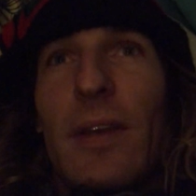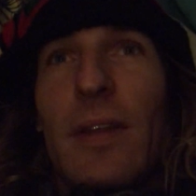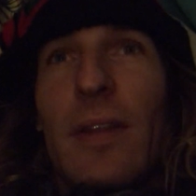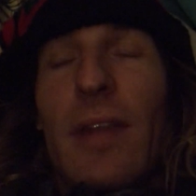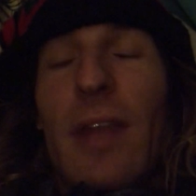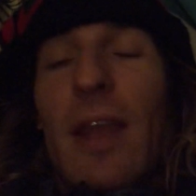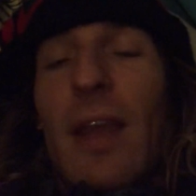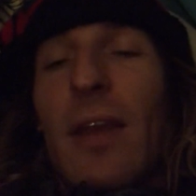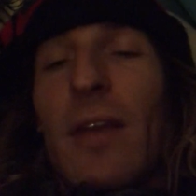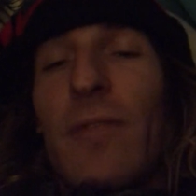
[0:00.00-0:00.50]

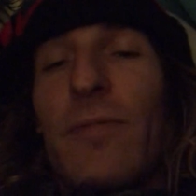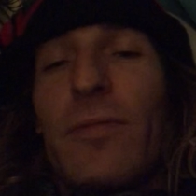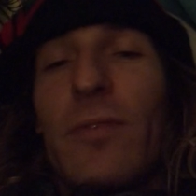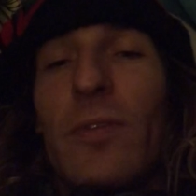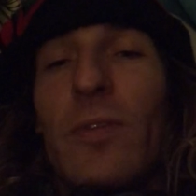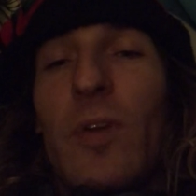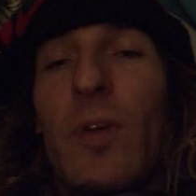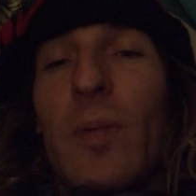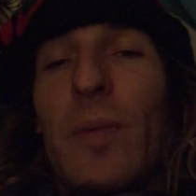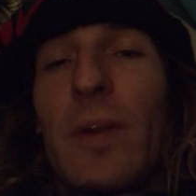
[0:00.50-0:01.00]
They ain't gonna fool
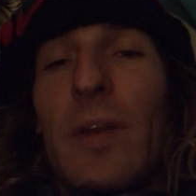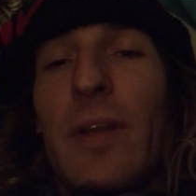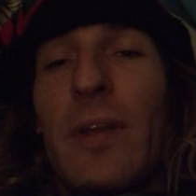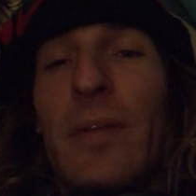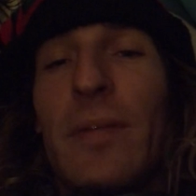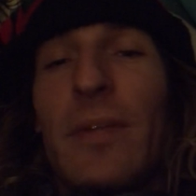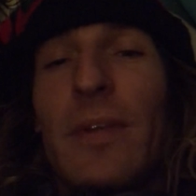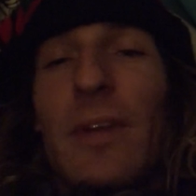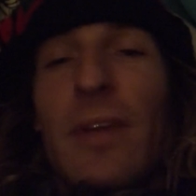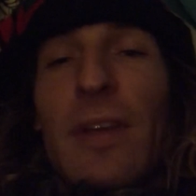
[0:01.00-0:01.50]
nobody.
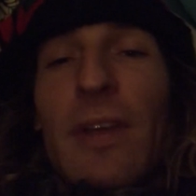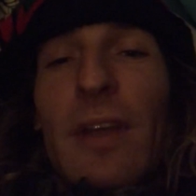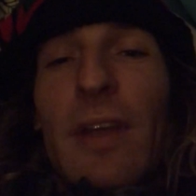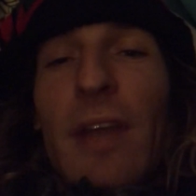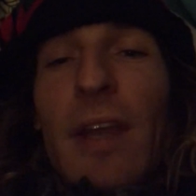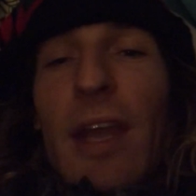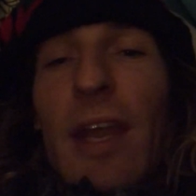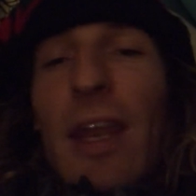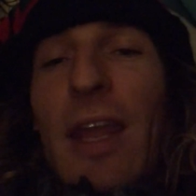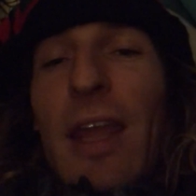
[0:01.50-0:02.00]

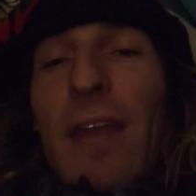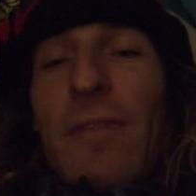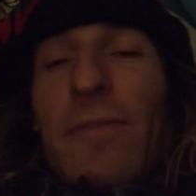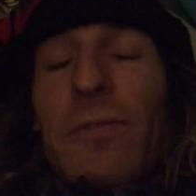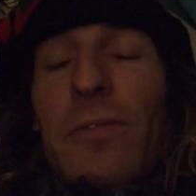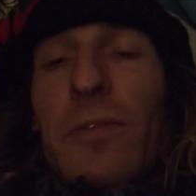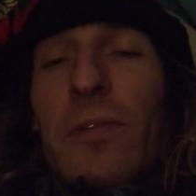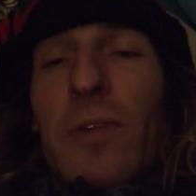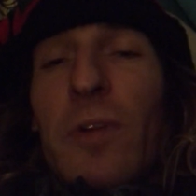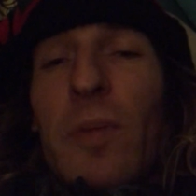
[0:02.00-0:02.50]
And they ain't
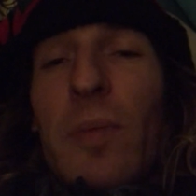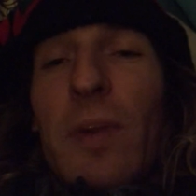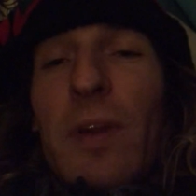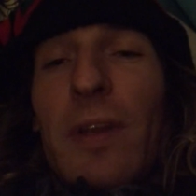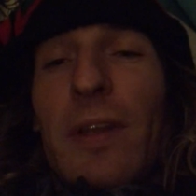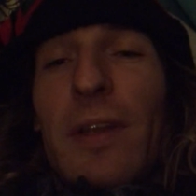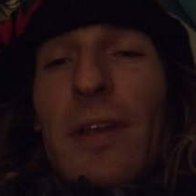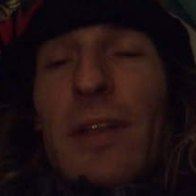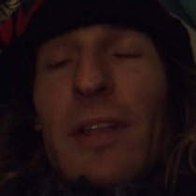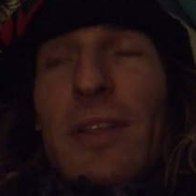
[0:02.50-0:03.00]
fooling
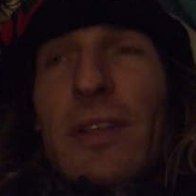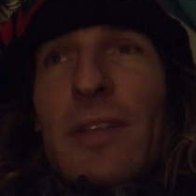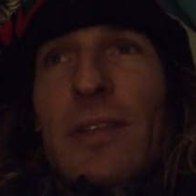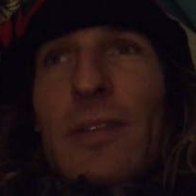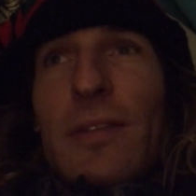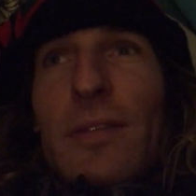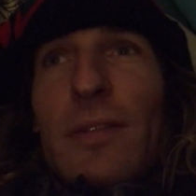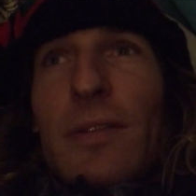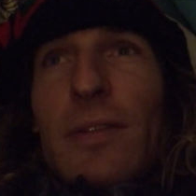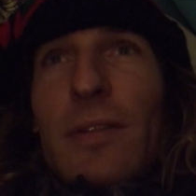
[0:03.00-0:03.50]
nobody. And
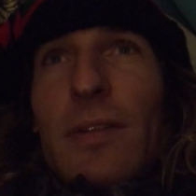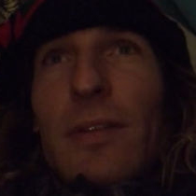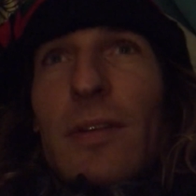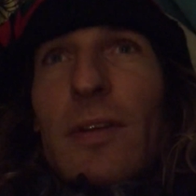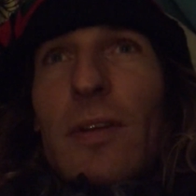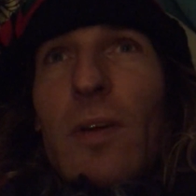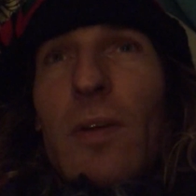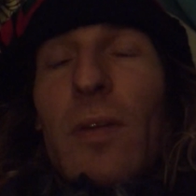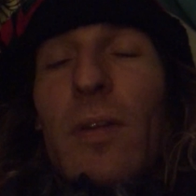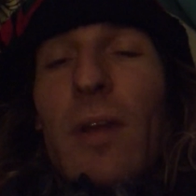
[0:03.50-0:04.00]
it's, you
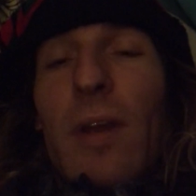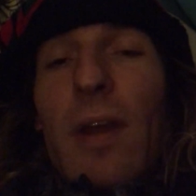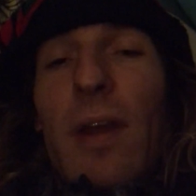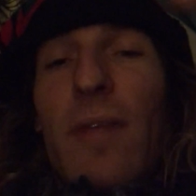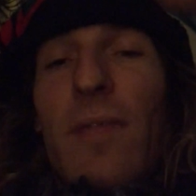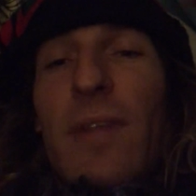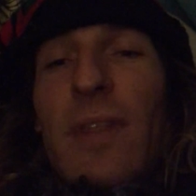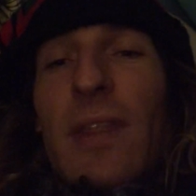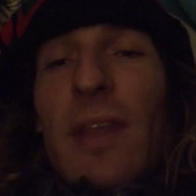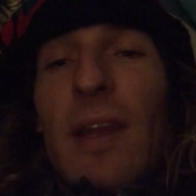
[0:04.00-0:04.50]
know,
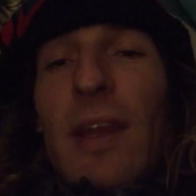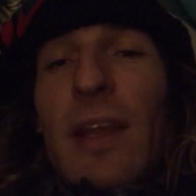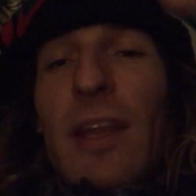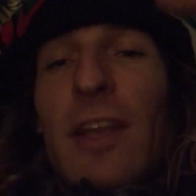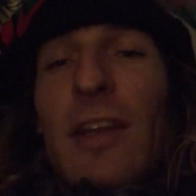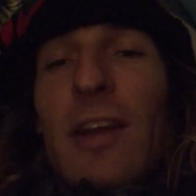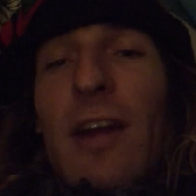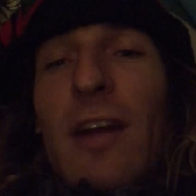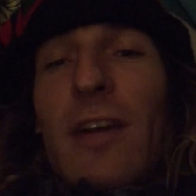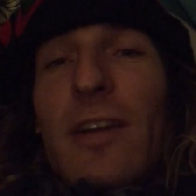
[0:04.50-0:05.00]
everything in the
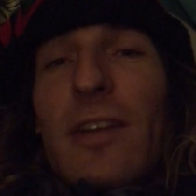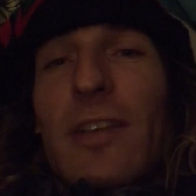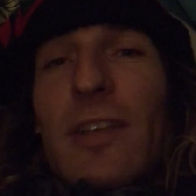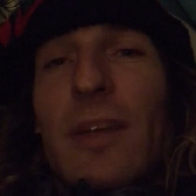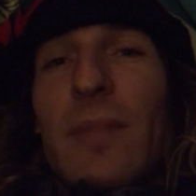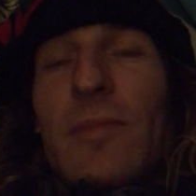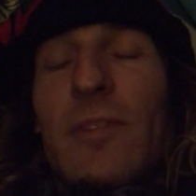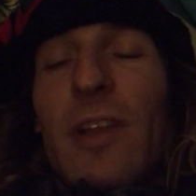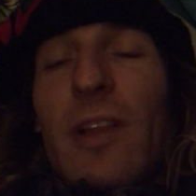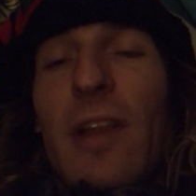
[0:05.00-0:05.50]
darkness
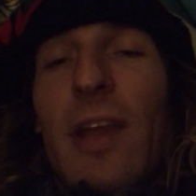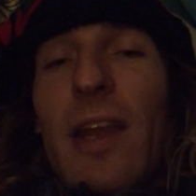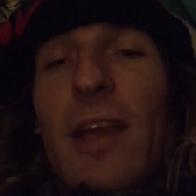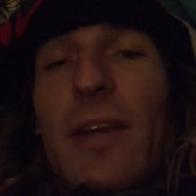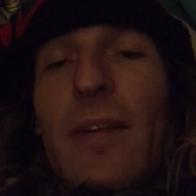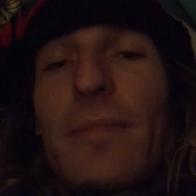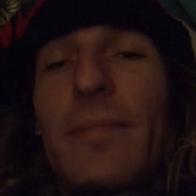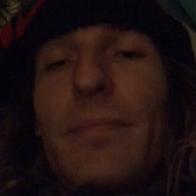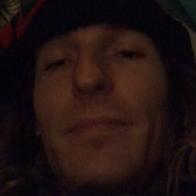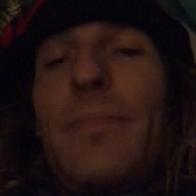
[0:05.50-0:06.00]
comes to light.
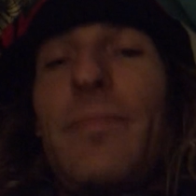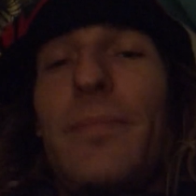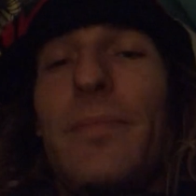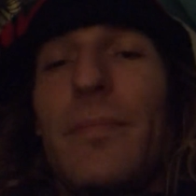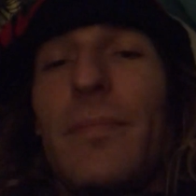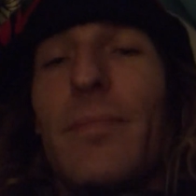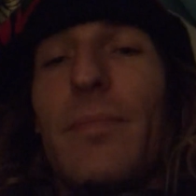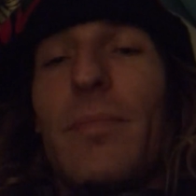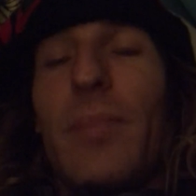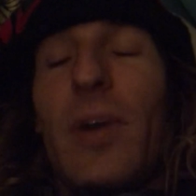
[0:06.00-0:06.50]

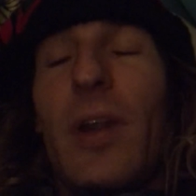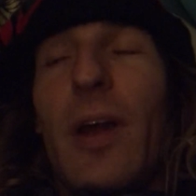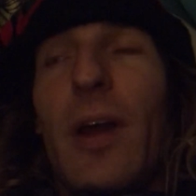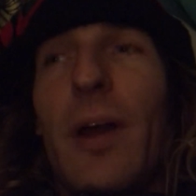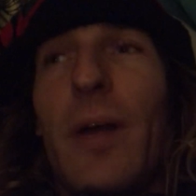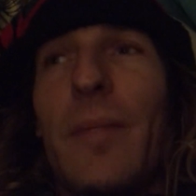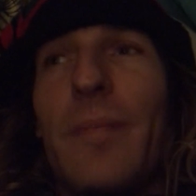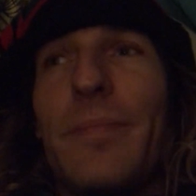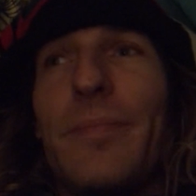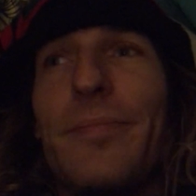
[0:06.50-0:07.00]

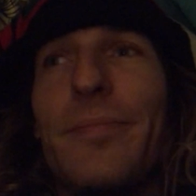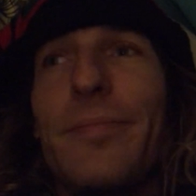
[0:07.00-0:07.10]
But,